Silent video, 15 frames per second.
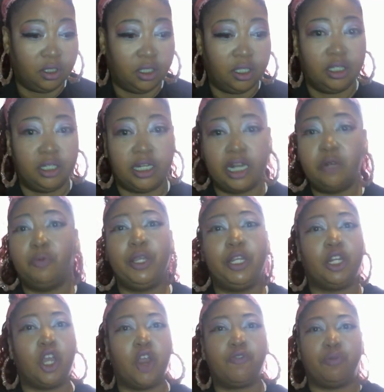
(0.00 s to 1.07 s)
didn't we
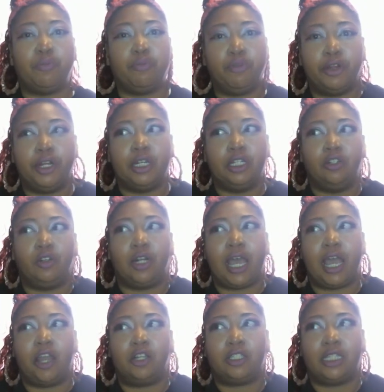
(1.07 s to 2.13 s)
learn from Pretty Little
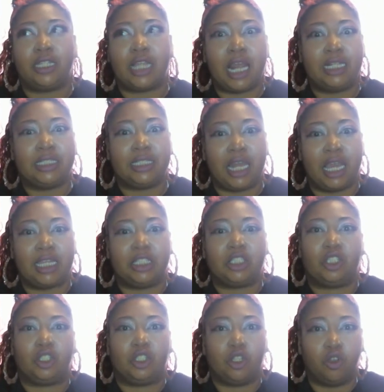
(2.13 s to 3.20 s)
Liars that is like
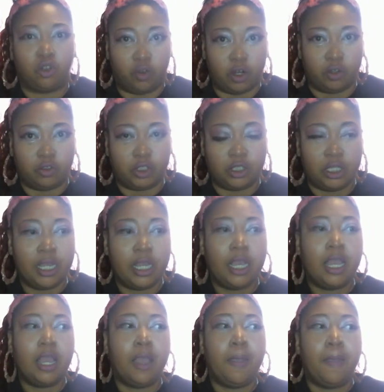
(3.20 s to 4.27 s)
so gross?
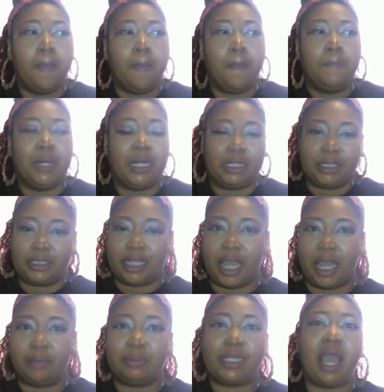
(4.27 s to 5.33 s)
But at the
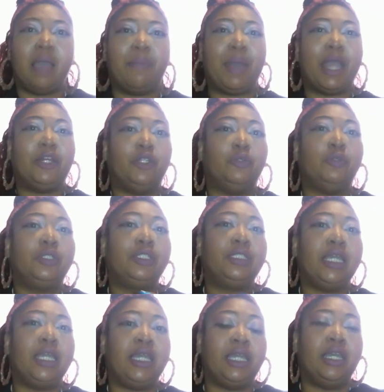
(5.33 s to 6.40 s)
same time, I do
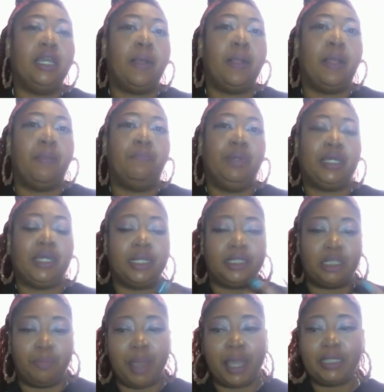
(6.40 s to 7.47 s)
see, because the
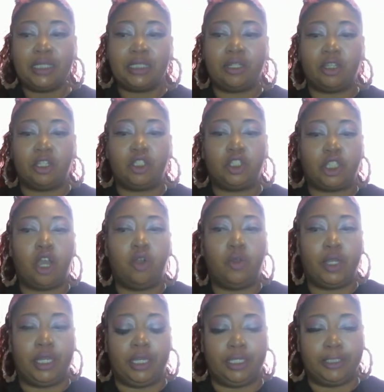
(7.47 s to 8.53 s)
basis of the show
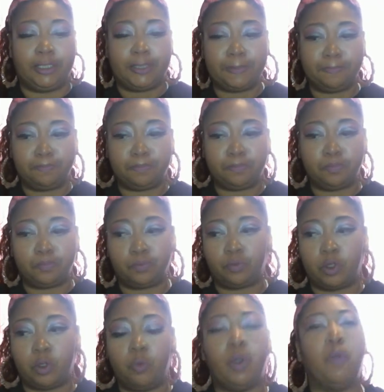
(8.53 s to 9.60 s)
is
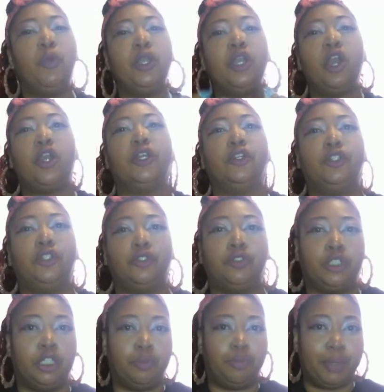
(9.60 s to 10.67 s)
when we are introduced
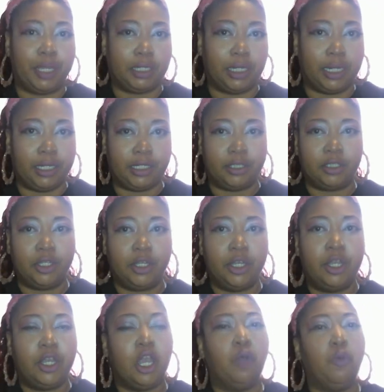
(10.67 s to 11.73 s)
to the Pink Ladies
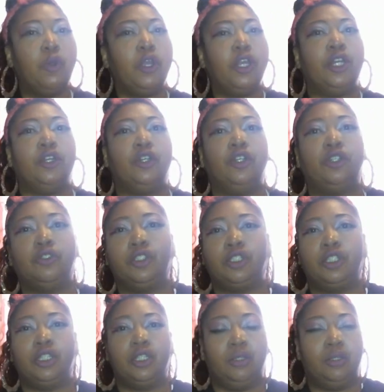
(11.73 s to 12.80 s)
and we're introduced to